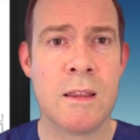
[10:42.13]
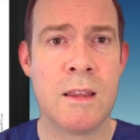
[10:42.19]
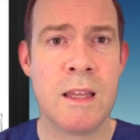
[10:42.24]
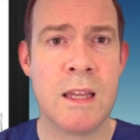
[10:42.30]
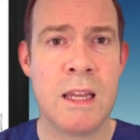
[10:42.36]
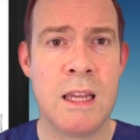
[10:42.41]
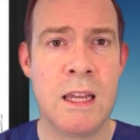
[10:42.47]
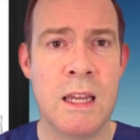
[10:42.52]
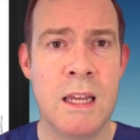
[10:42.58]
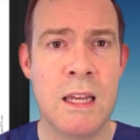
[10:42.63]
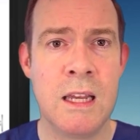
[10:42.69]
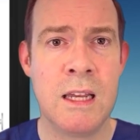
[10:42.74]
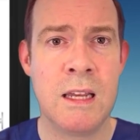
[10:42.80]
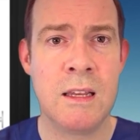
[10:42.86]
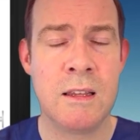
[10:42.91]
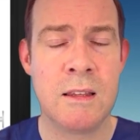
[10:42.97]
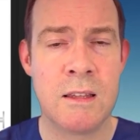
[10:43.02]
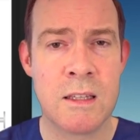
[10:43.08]

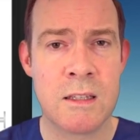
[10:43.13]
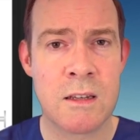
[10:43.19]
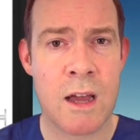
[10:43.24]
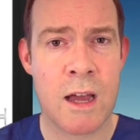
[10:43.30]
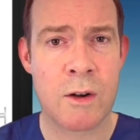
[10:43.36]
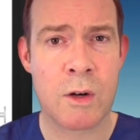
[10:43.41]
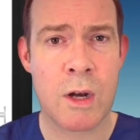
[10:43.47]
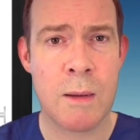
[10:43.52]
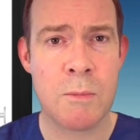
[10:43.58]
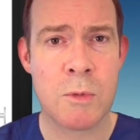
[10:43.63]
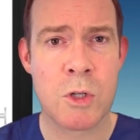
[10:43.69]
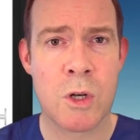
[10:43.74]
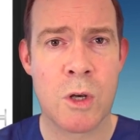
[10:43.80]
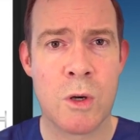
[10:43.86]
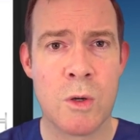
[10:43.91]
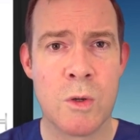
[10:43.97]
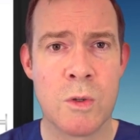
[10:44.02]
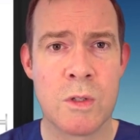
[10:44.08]
This diagram
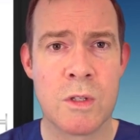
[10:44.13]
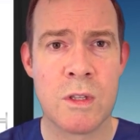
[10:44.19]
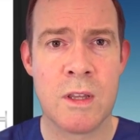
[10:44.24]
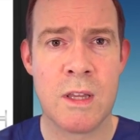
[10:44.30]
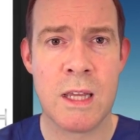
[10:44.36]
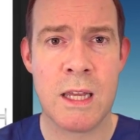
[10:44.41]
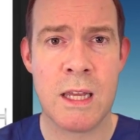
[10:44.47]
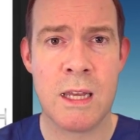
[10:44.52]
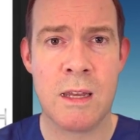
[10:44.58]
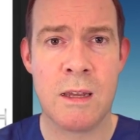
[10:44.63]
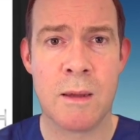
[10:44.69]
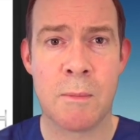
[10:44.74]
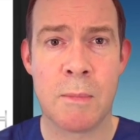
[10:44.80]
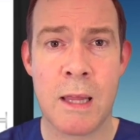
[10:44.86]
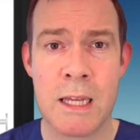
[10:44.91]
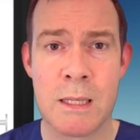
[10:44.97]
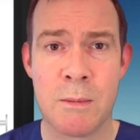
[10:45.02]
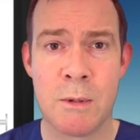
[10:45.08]
shows the
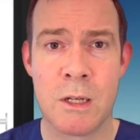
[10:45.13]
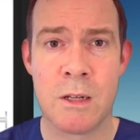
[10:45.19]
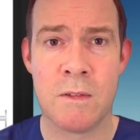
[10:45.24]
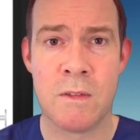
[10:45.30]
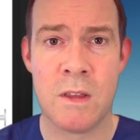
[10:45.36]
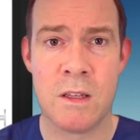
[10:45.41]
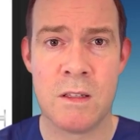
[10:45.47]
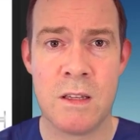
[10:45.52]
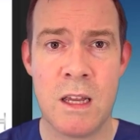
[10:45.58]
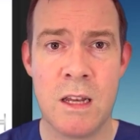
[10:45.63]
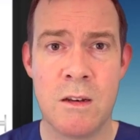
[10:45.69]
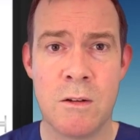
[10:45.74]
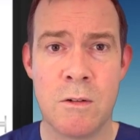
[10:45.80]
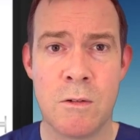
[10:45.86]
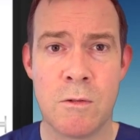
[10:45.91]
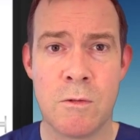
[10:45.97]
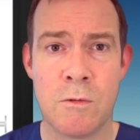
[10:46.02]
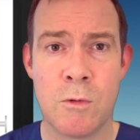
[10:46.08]
placement of the
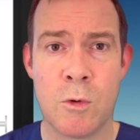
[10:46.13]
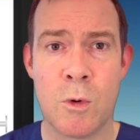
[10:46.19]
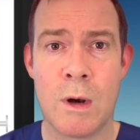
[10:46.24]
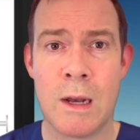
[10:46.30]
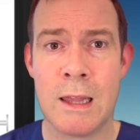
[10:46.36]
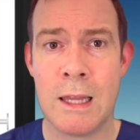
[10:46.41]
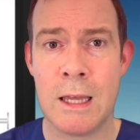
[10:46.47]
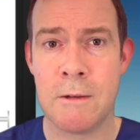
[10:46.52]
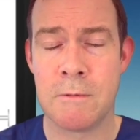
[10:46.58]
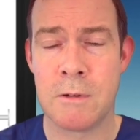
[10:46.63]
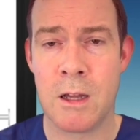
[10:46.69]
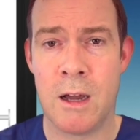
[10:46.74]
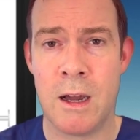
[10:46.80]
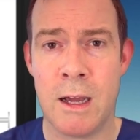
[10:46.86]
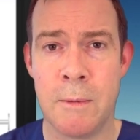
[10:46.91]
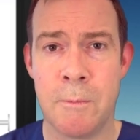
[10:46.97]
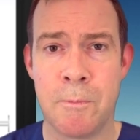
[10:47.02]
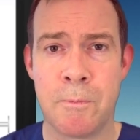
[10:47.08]
XEN for a left
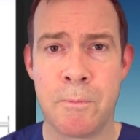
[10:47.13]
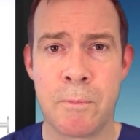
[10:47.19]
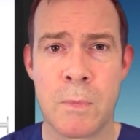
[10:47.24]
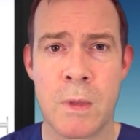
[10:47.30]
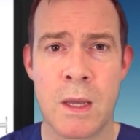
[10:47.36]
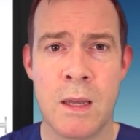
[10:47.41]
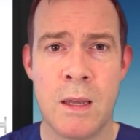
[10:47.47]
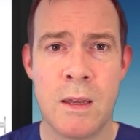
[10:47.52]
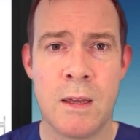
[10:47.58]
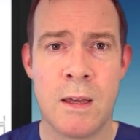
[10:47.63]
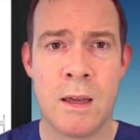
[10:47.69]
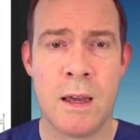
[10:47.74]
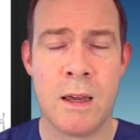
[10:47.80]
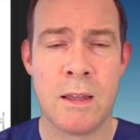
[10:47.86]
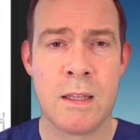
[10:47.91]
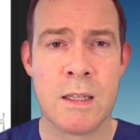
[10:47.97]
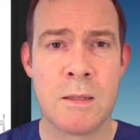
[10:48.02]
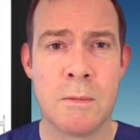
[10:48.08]
eye.
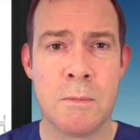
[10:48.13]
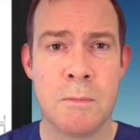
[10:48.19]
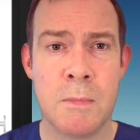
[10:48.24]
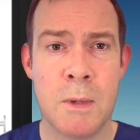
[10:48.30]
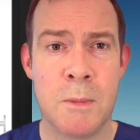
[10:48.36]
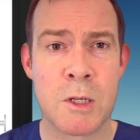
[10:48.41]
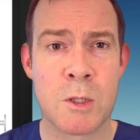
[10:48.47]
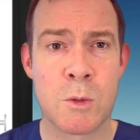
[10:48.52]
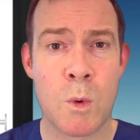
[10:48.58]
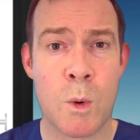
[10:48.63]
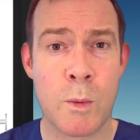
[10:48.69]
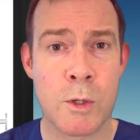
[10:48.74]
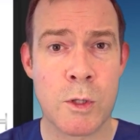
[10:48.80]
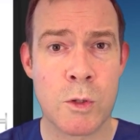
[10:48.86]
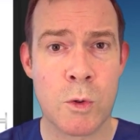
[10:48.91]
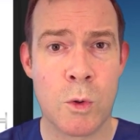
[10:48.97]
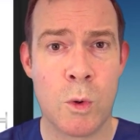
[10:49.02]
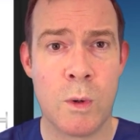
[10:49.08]
This mimics what we
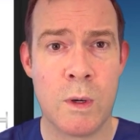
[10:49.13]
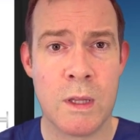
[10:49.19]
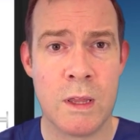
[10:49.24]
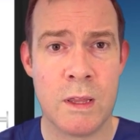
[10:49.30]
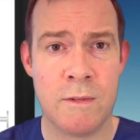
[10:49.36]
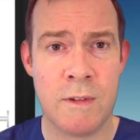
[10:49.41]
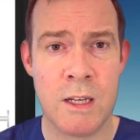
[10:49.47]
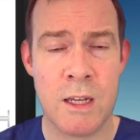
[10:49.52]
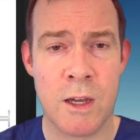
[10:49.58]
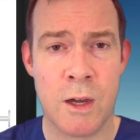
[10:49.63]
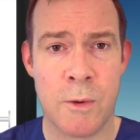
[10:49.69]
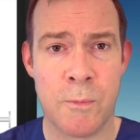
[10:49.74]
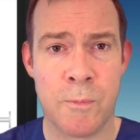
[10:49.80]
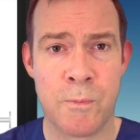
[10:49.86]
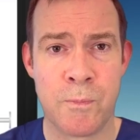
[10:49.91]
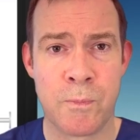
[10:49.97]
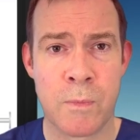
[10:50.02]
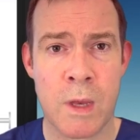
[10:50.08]
saw in the video,
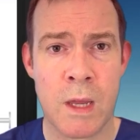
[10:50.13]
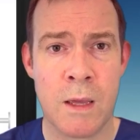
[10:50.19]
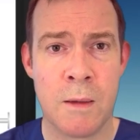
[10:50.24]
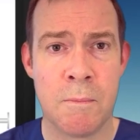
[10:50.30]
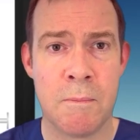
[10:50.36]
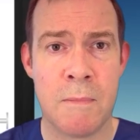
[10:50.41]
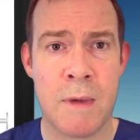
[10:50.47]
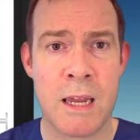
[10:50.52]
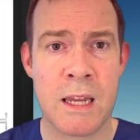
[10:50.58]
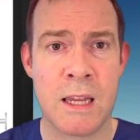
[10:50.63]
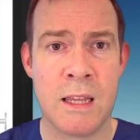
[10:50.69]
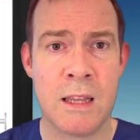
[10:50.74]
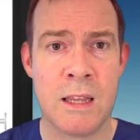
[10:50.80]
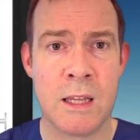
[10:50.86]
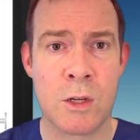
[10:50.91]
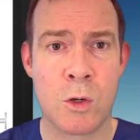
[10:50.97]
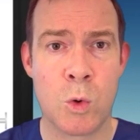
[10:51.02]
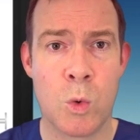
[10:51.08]
making
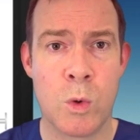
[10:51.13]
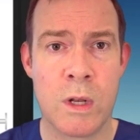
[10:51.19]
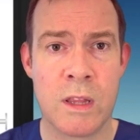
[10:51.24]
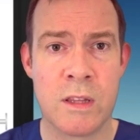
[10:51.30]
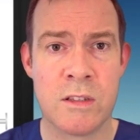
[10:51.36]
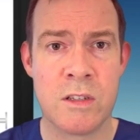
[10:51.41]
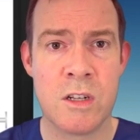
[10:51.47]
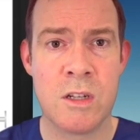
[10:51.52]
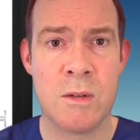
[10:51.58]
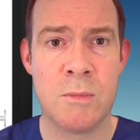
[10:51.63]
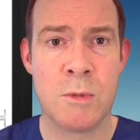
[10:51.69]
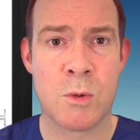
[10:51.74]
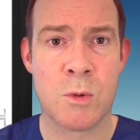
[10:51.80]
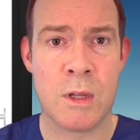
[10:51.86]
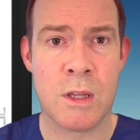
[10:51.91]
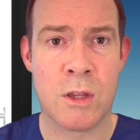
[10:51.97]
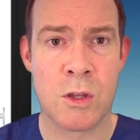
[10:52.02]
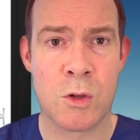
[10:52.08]
the corneal incision
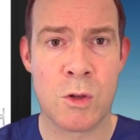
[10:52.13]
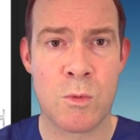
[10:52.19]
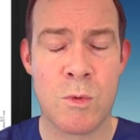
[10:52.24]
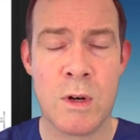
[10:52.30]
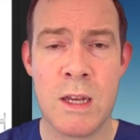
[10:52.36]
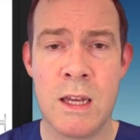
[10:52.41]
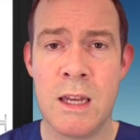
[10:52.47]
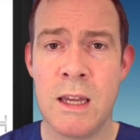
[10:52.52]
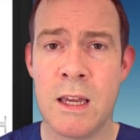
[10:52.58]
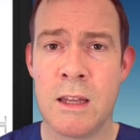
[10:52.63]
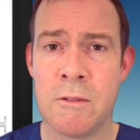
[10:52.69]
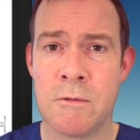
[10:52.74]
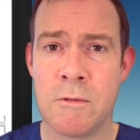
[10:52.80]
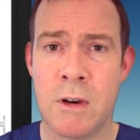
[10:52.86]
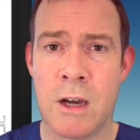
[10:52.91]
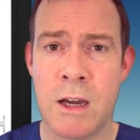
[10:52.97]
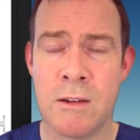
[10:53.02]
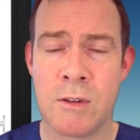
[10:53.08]
between 3 and
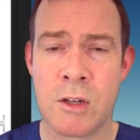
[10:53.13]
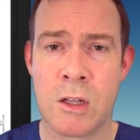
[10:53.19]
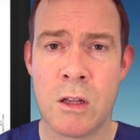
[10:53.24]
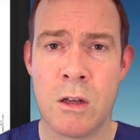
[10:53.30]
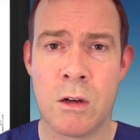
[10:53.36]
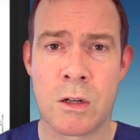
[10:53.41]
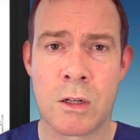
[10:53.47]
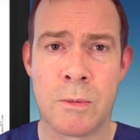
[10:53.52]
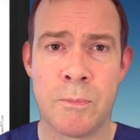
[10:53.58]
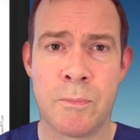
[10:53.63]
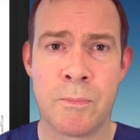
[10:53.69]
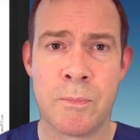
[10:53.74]
5 o'clock.